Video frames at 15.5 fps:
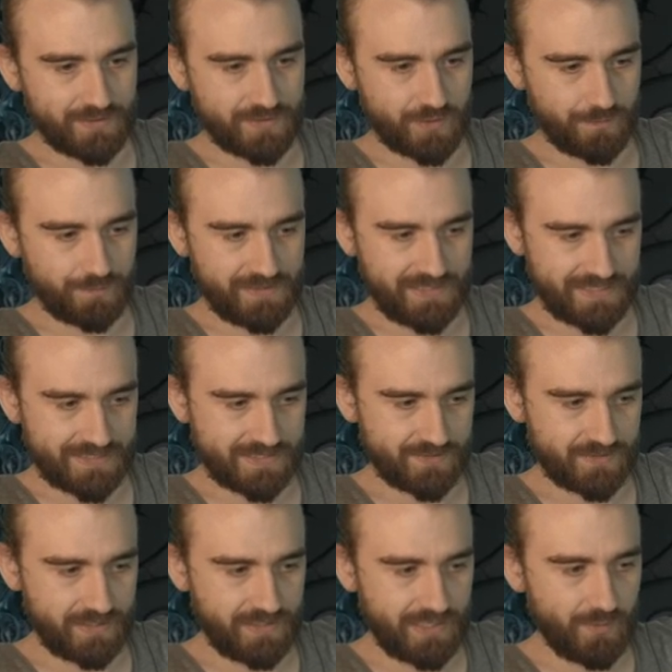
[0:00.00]
on top, yes,
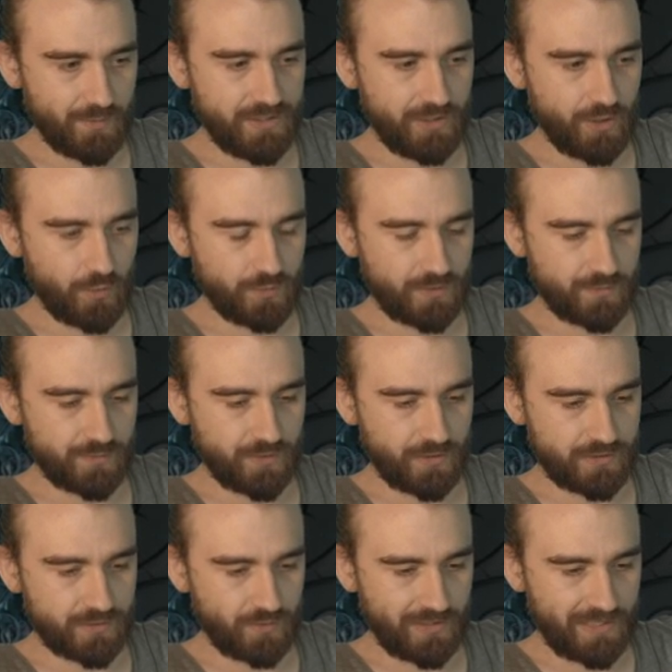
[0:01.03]
okay, now we know that we're gonna
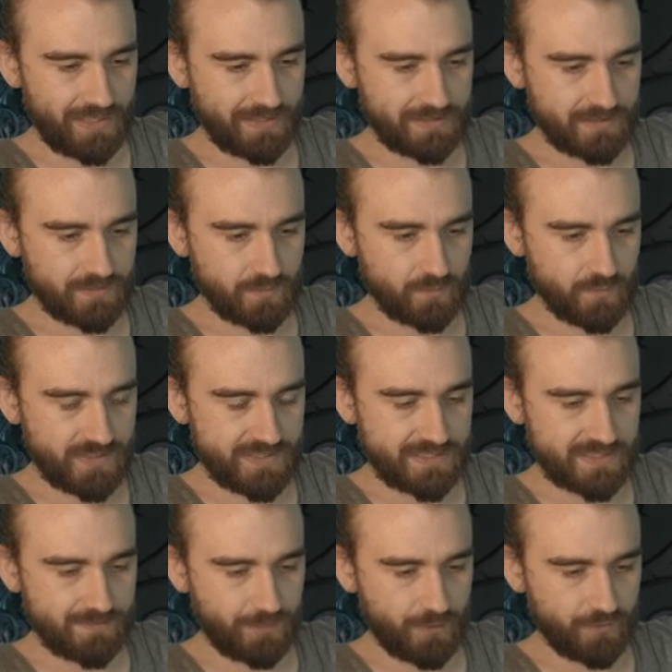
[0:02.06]
draw a land, which
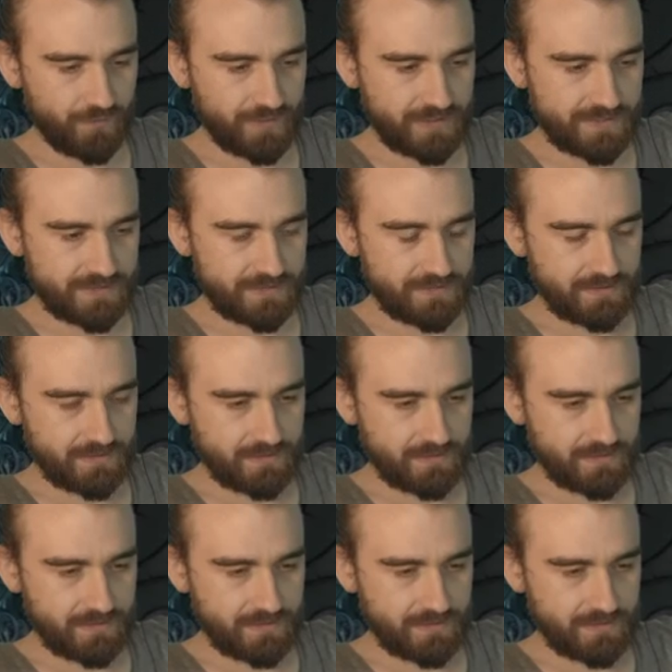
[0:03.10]
is perfect.